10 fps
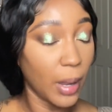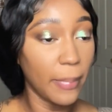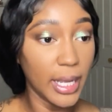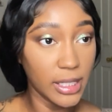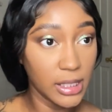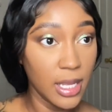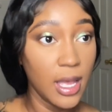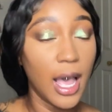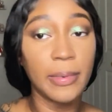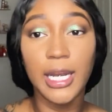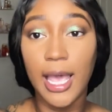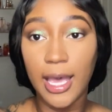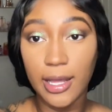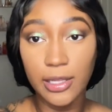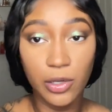But I'm gonna
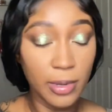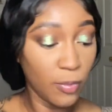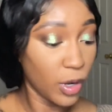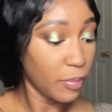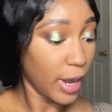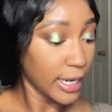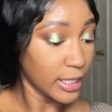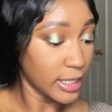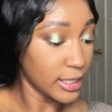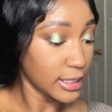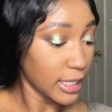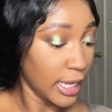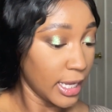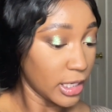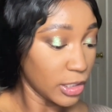add a little bit more brightness
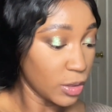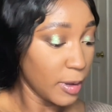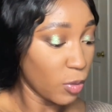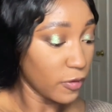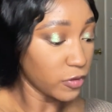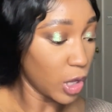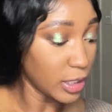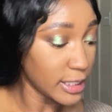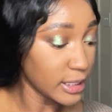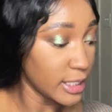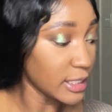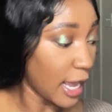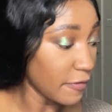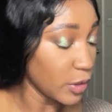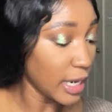and a little bit more flawlessness.
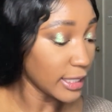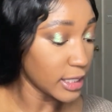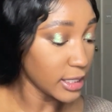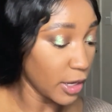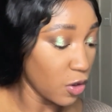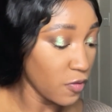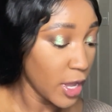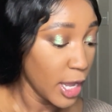I feel like this e.l.f.